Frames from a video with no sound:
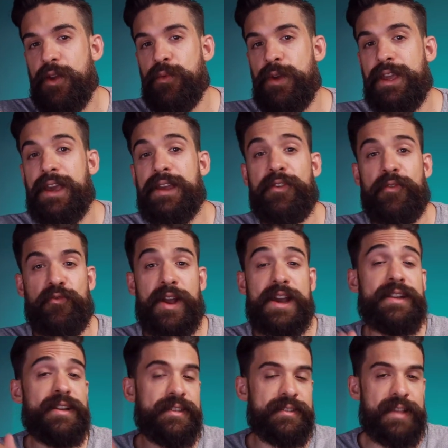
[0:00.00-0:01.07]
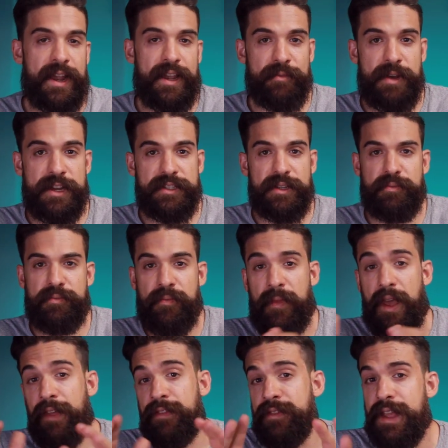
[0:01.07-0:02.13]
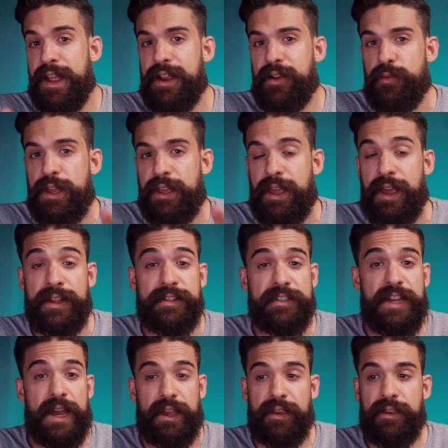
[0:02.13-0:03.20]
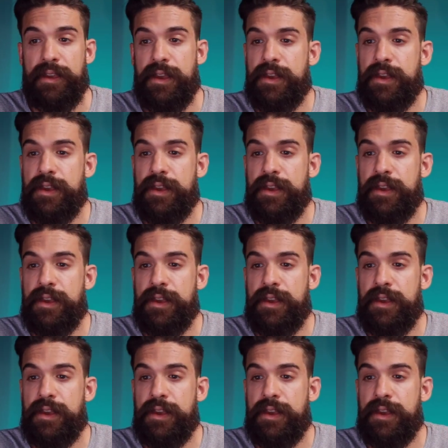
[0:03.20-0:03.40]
we can write a second measure. And there we can check